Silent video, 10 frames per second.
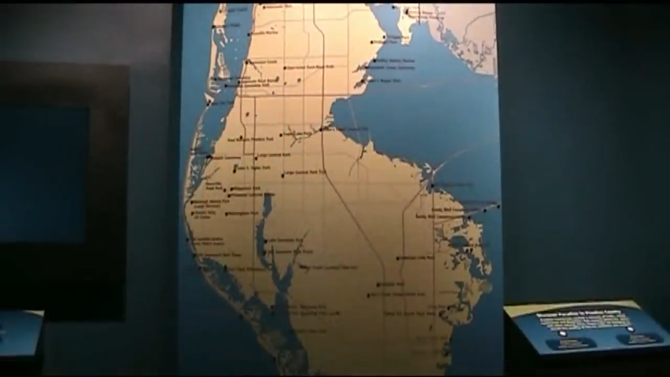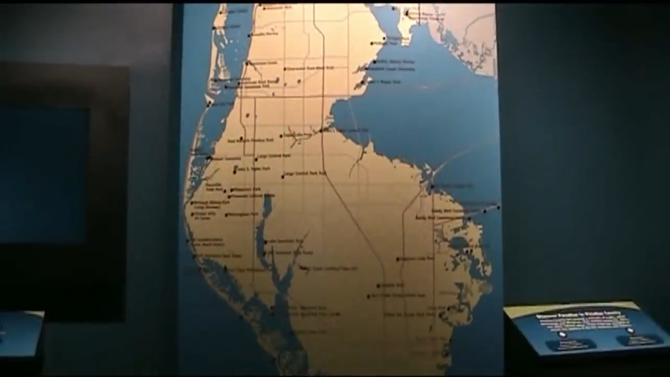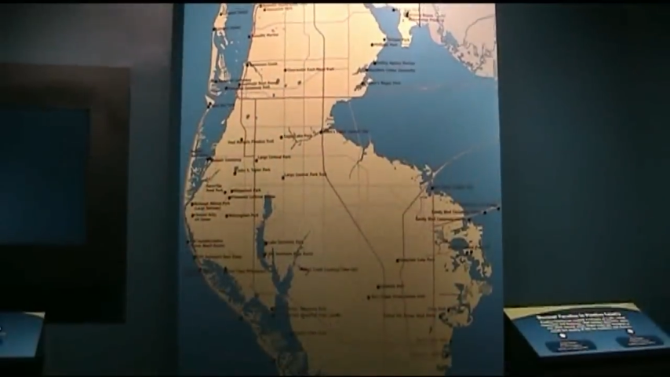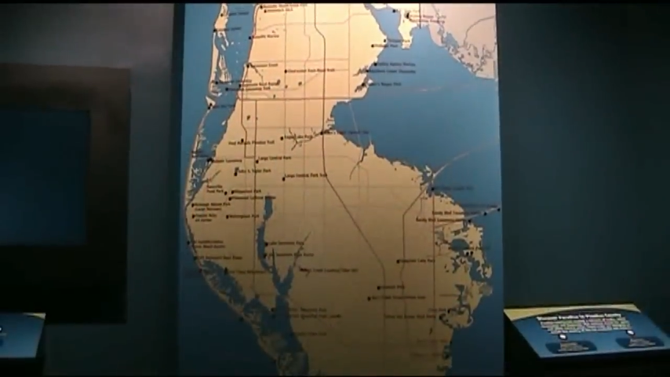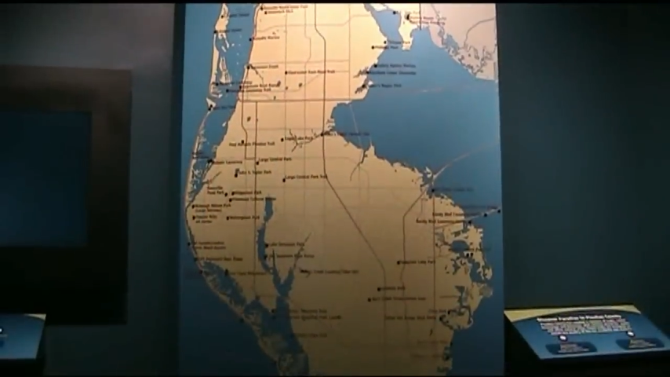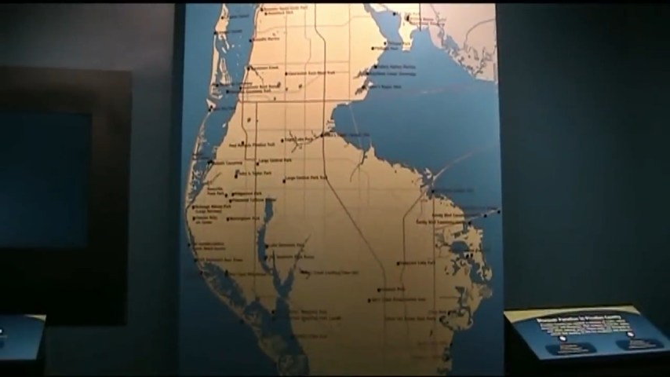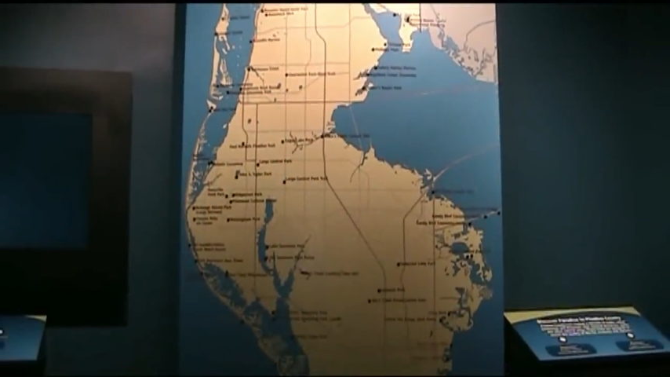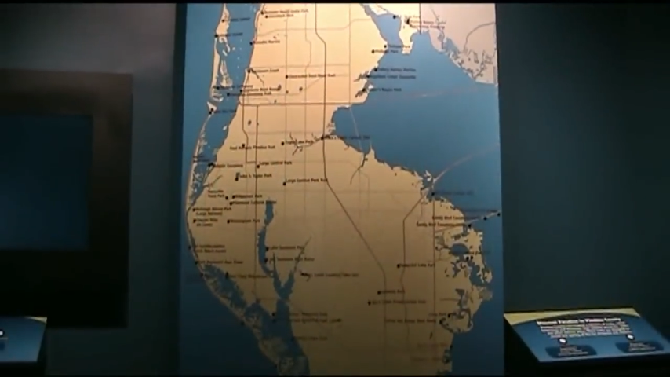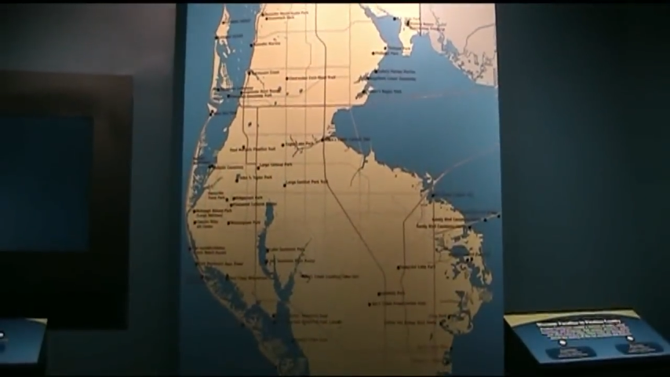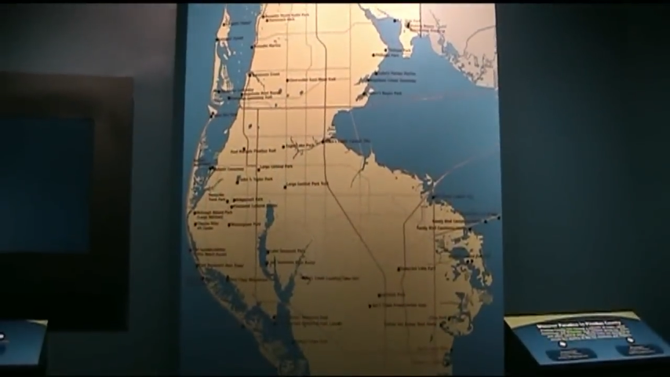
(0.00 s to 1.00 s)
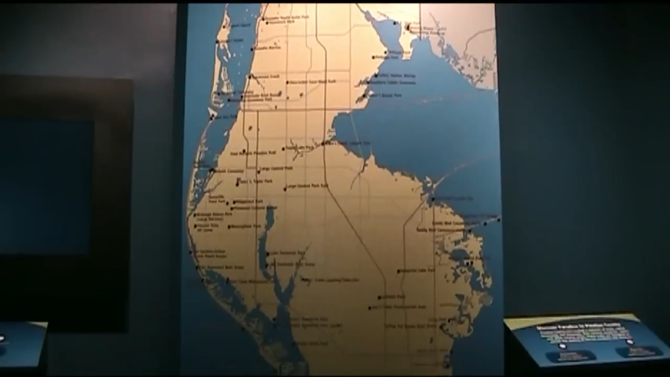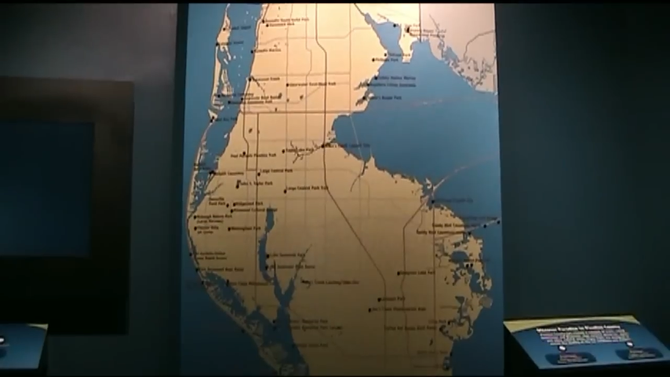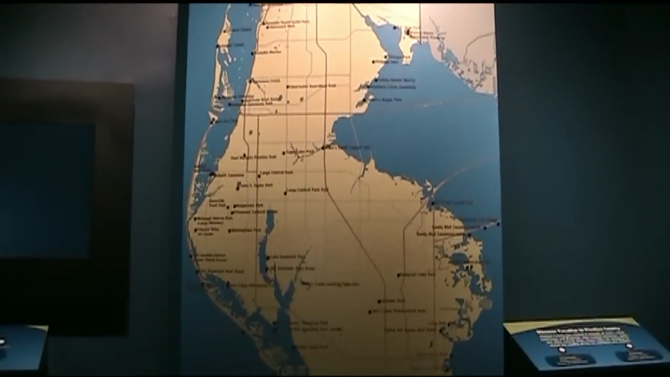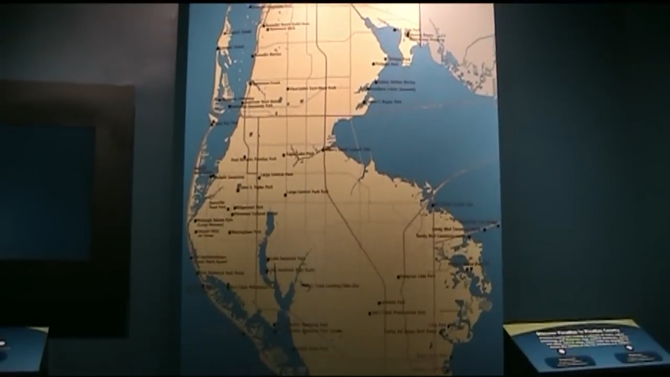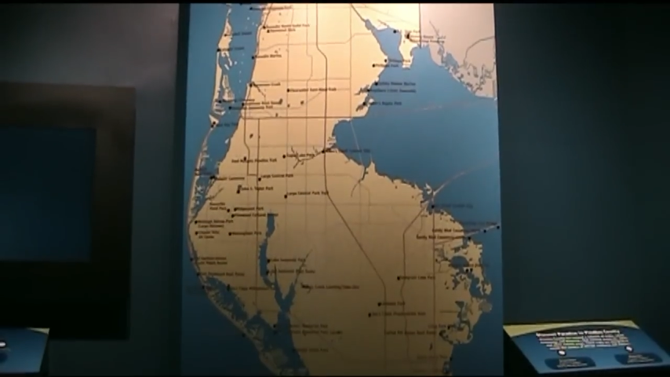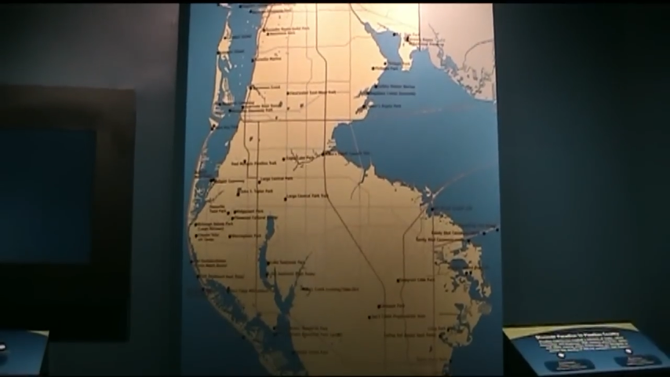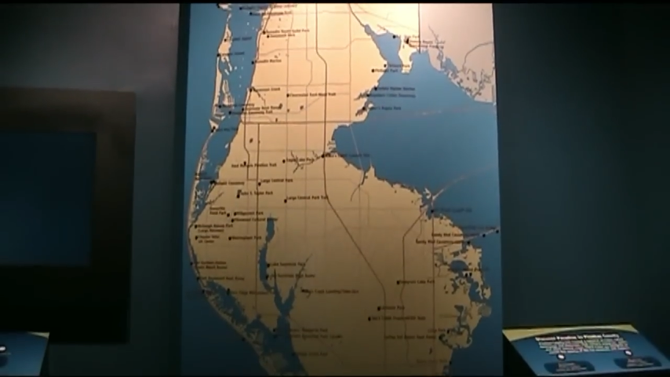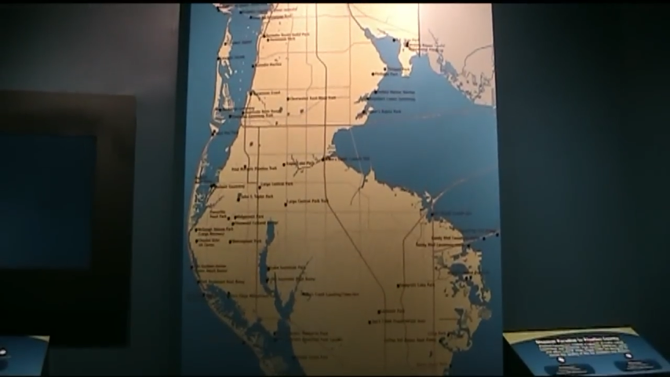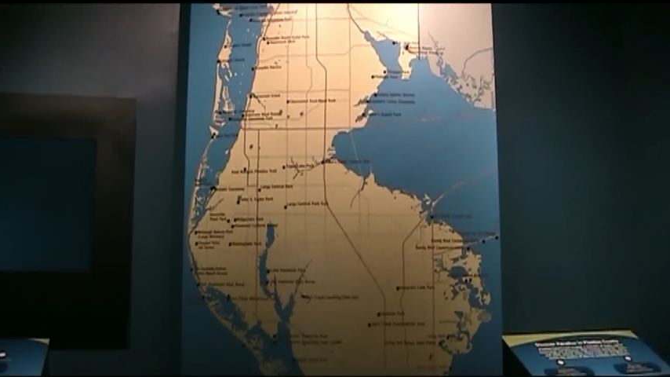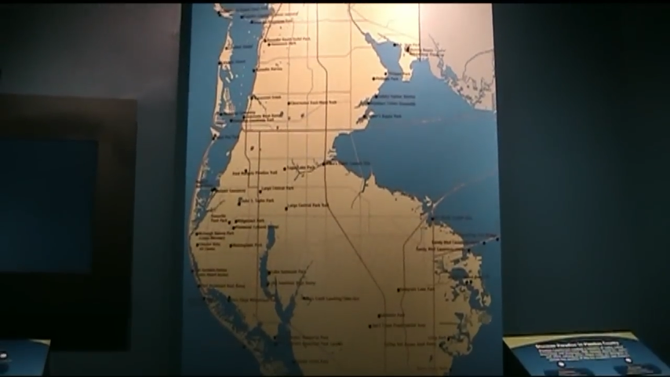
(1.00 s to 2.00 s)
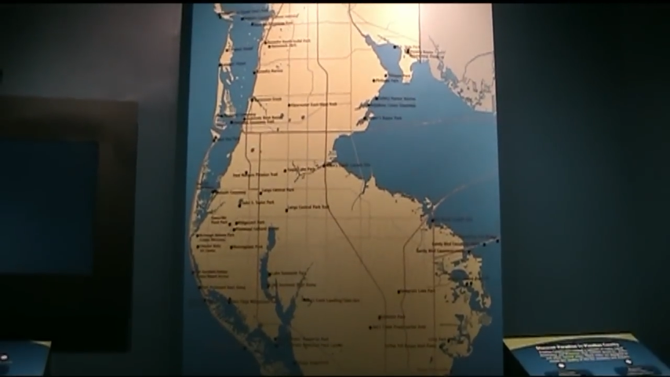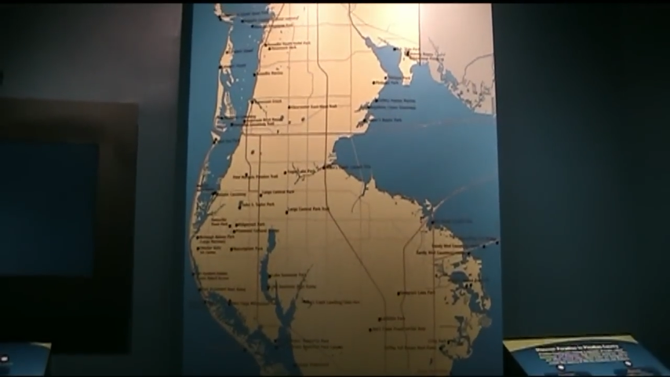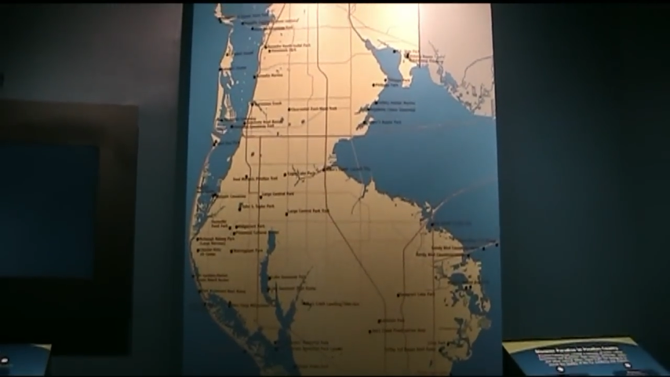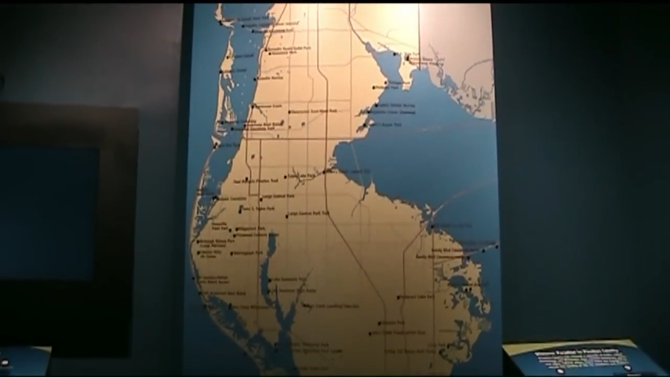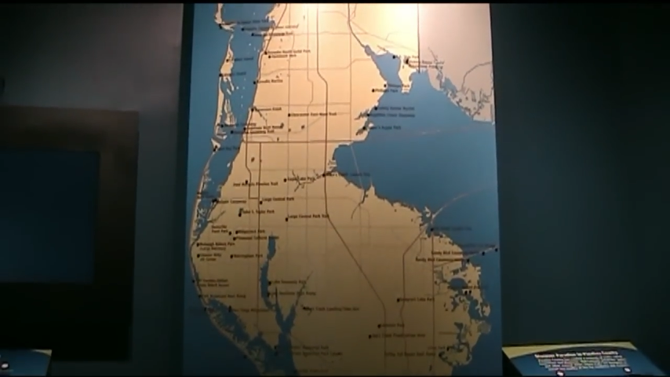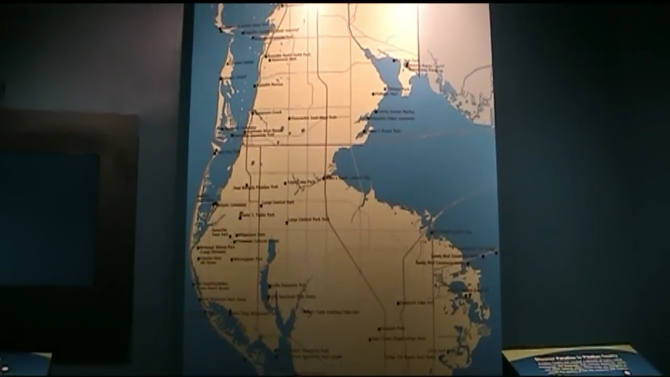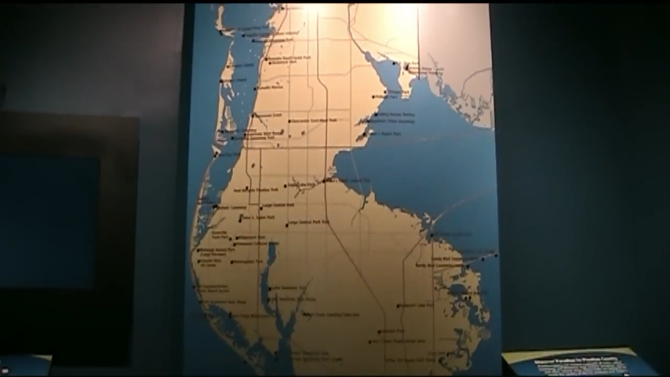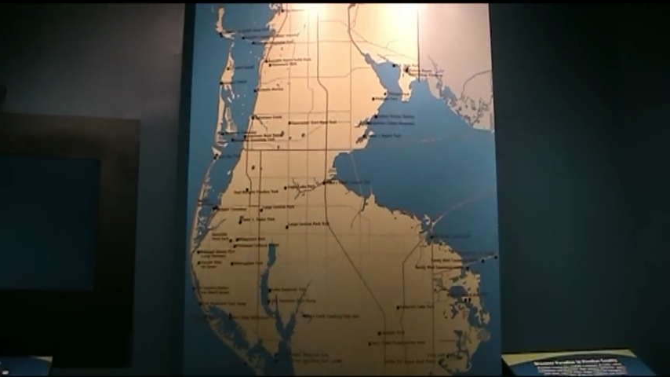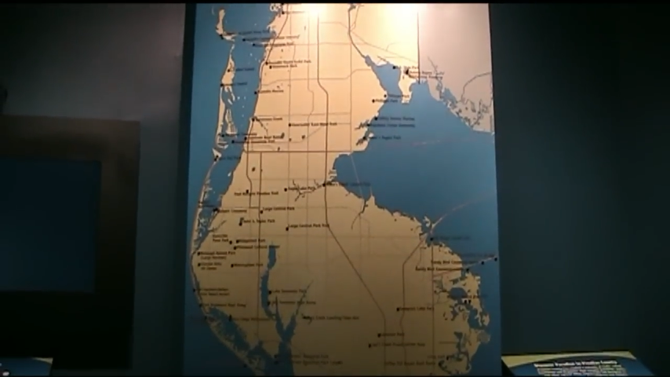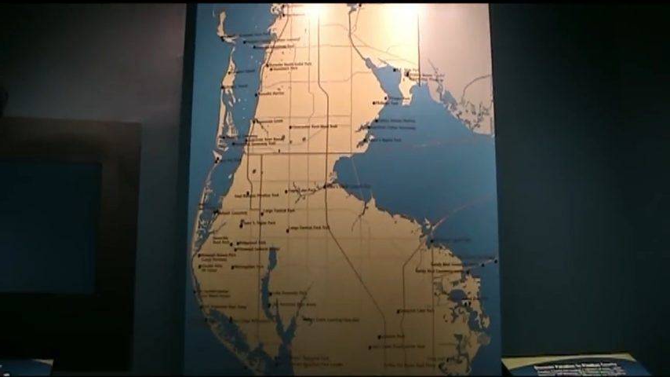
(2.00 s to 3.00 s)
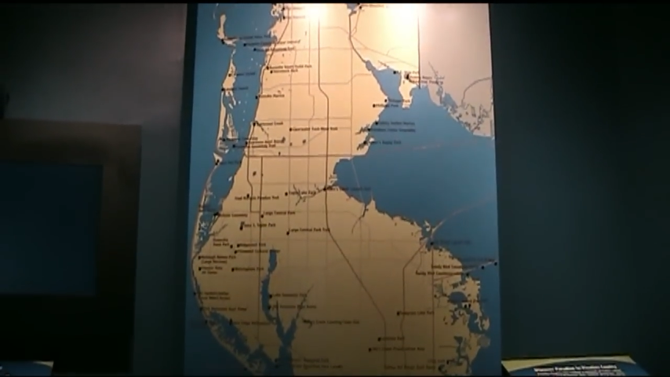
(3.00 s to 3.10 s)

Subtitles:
(no speaker visible)